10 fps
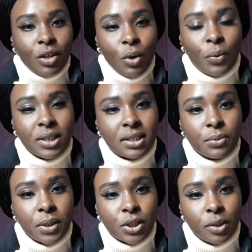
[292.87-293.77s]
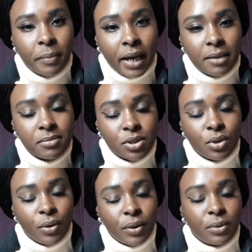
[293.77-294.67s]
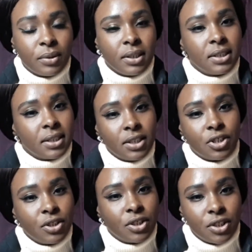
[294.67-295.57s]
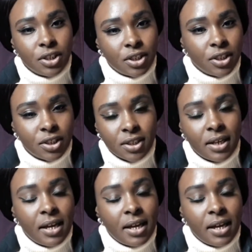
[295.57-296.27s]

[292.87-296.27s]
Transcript: once the workshop comes, you're going to teach,